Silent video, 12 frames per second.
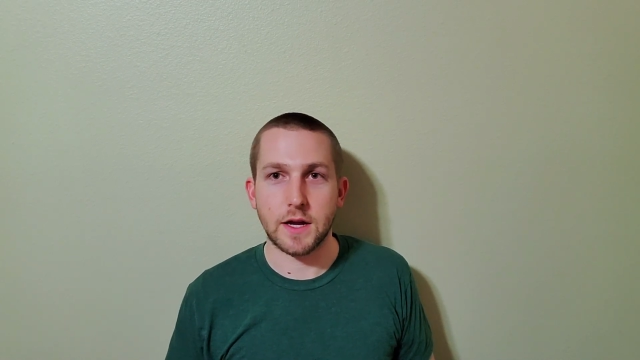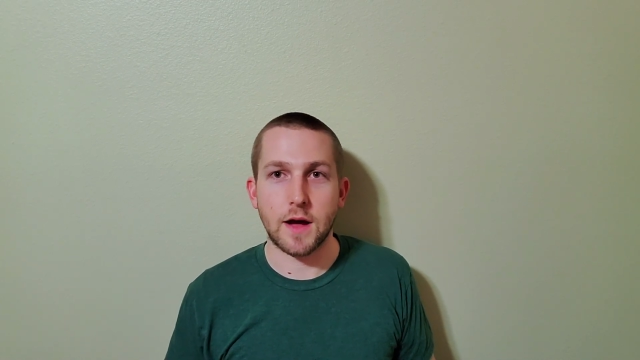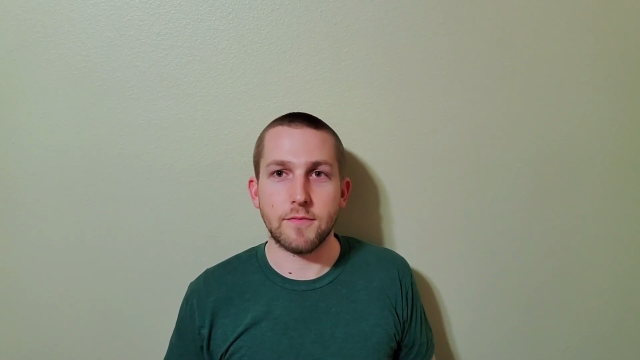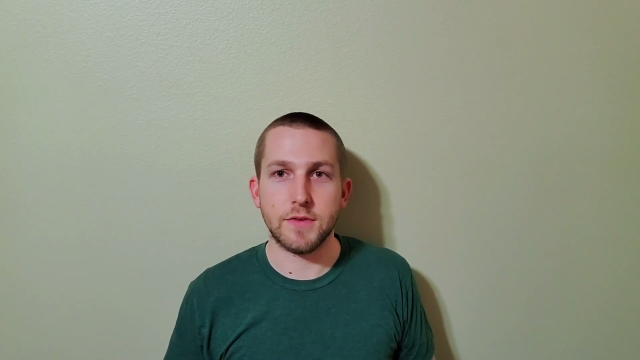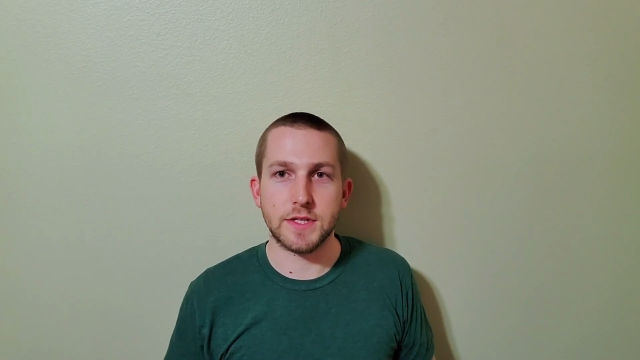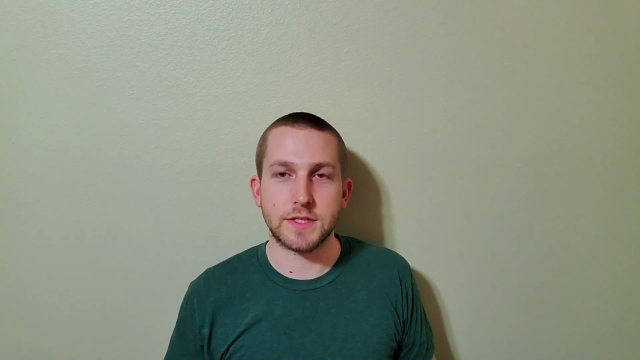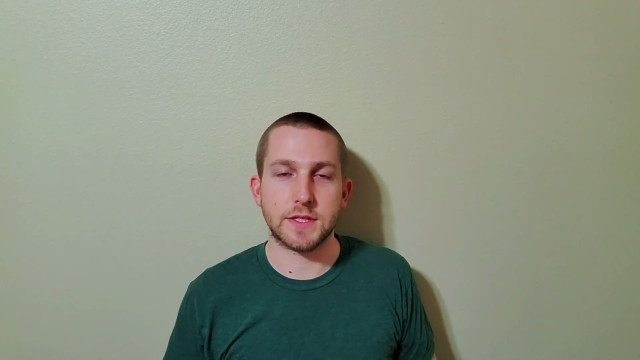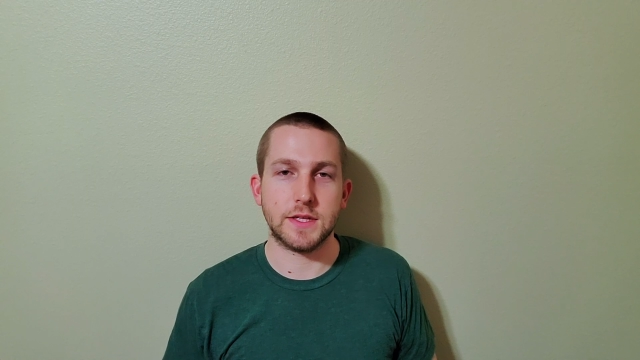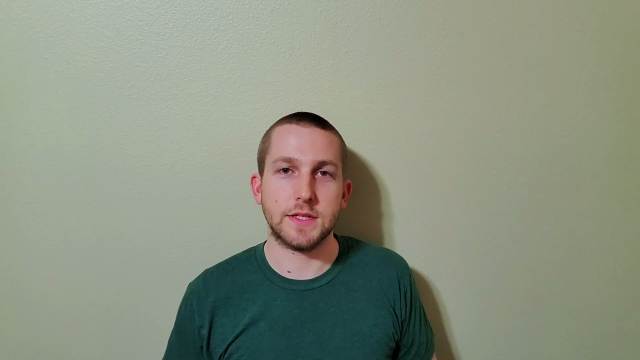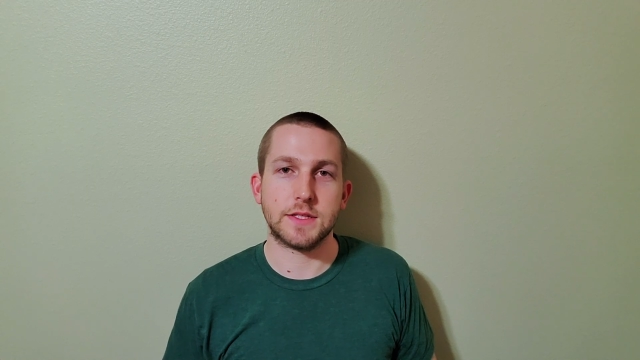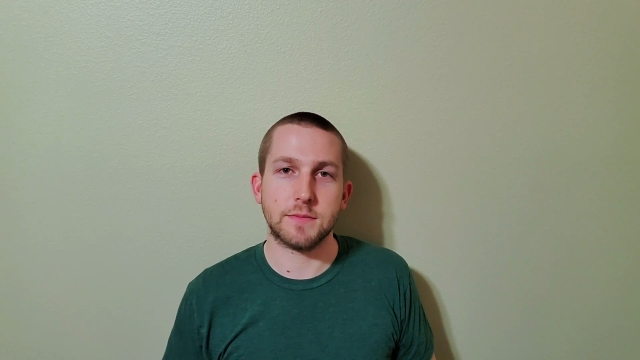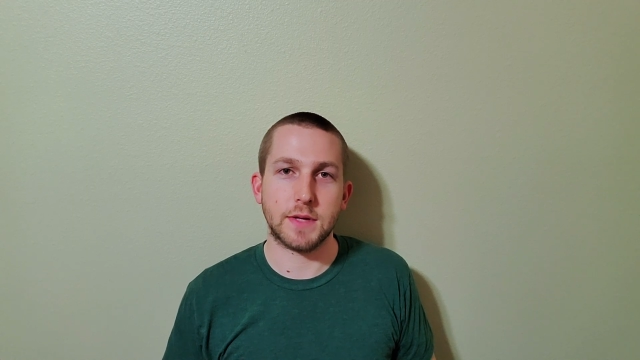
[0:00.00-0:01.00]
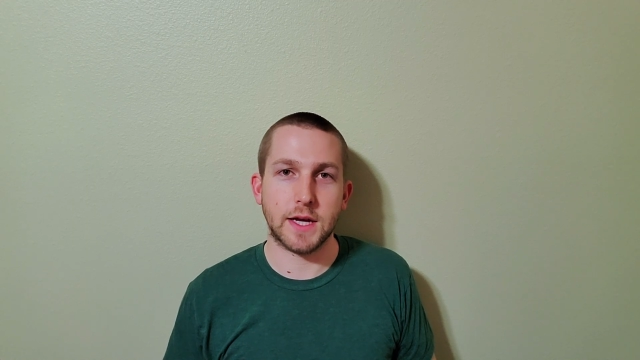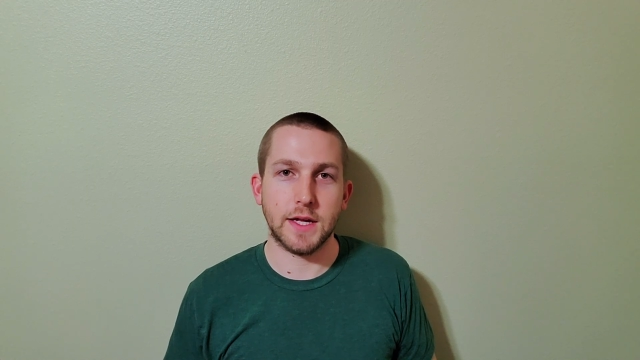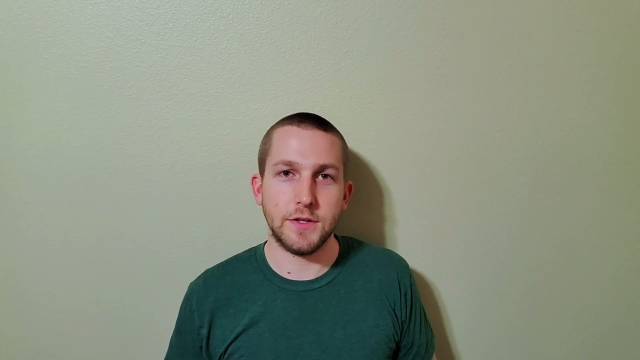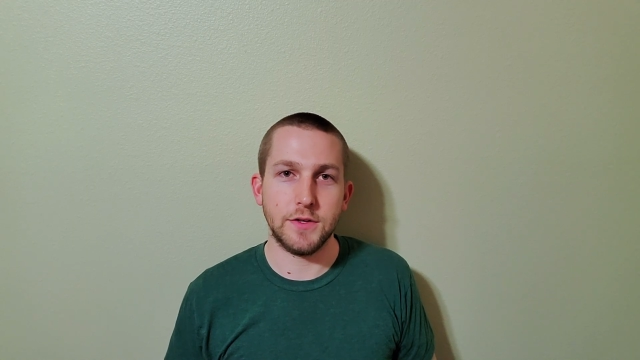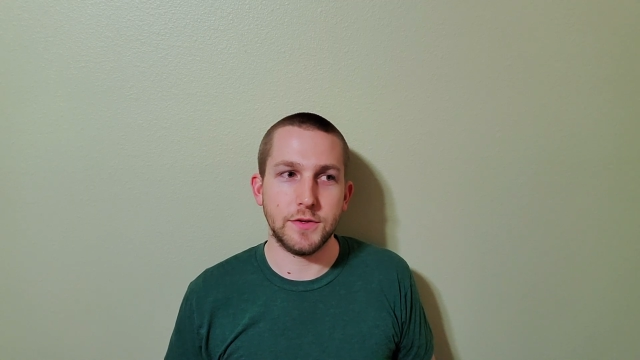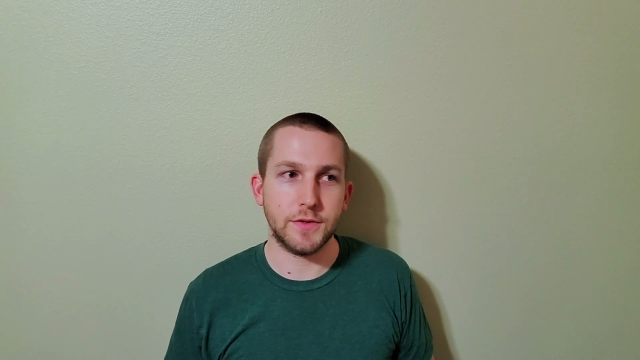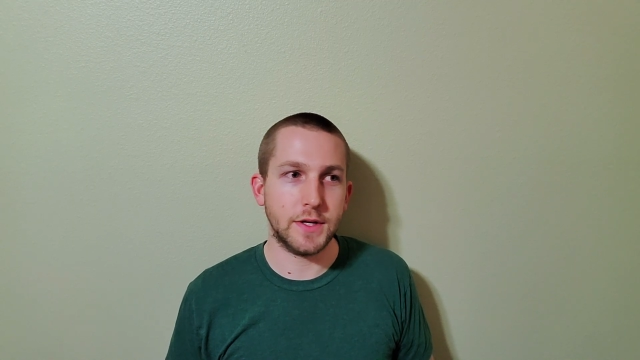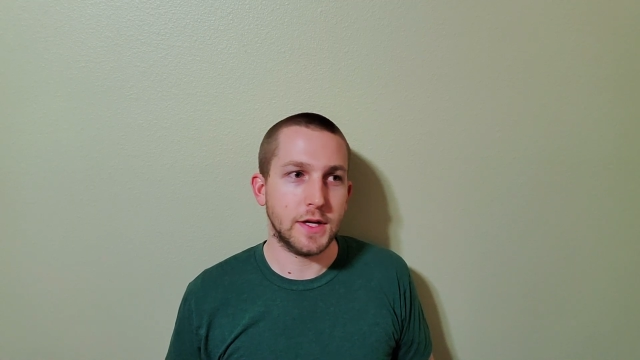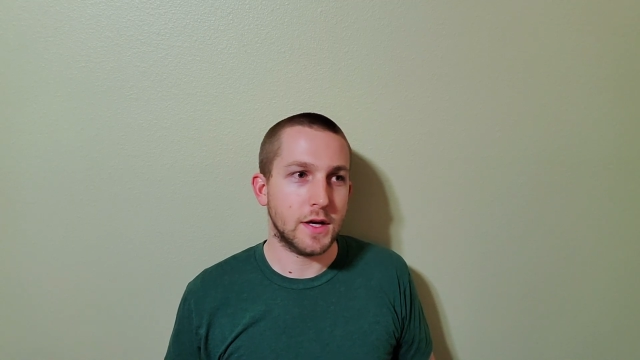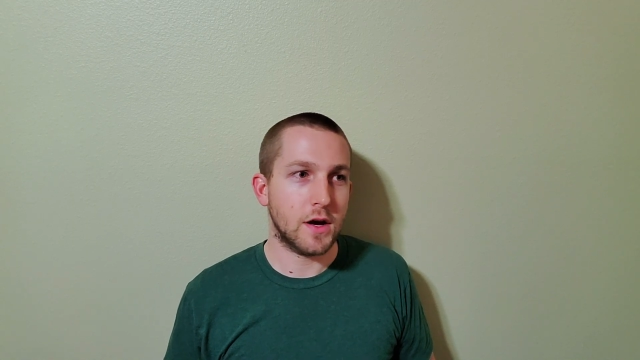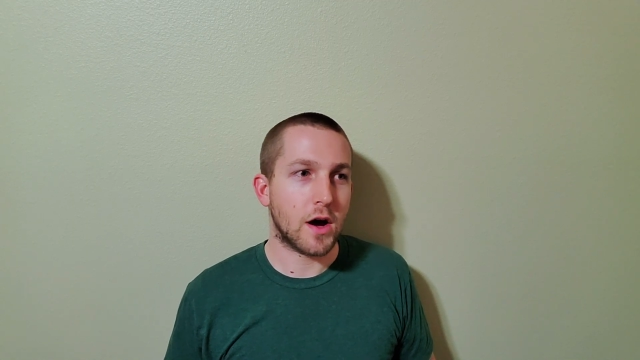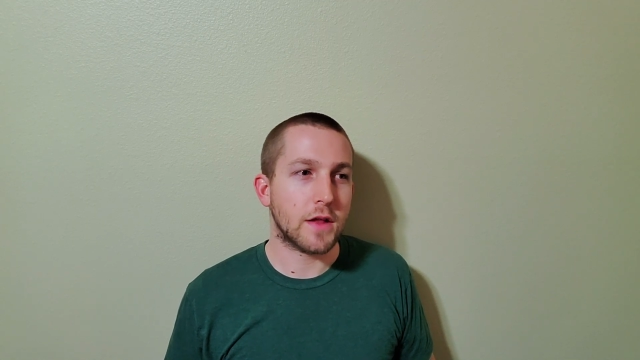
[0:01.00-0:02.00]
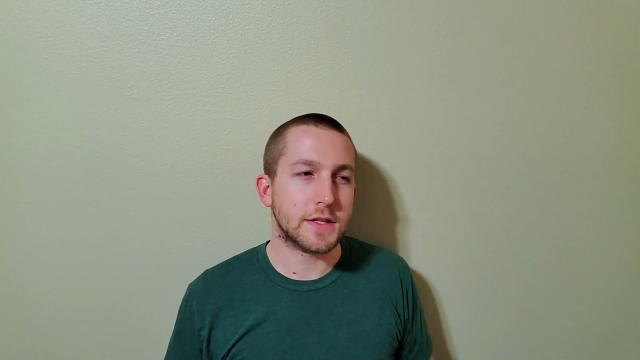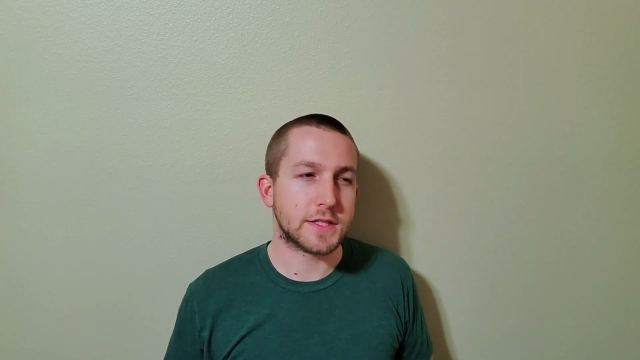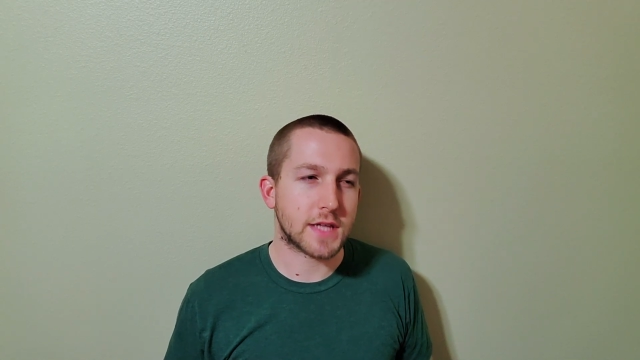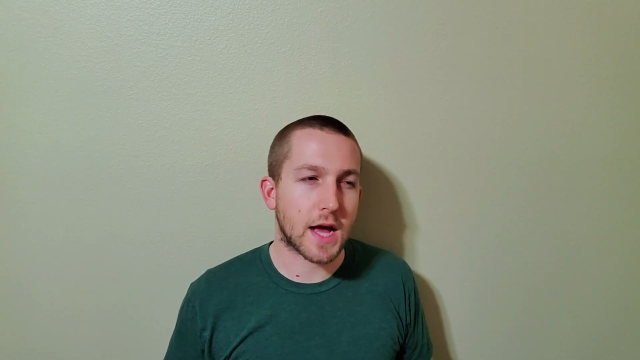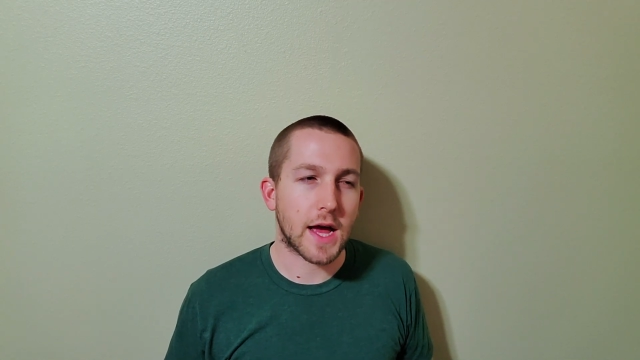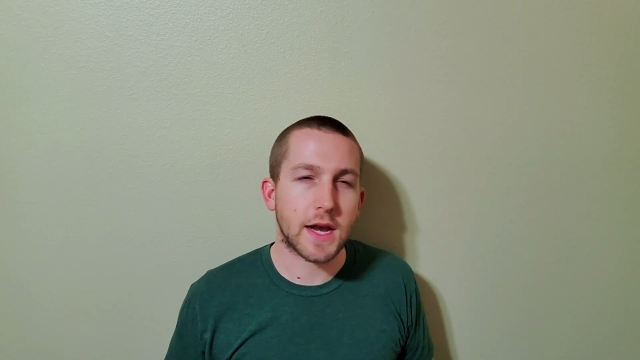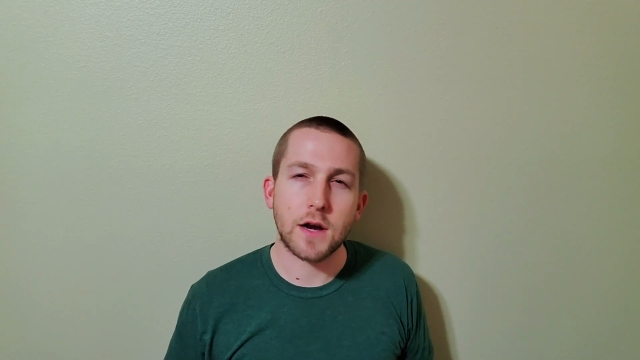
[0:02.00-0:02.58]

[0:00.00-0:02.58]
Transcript: obviously, it's something I do on the side.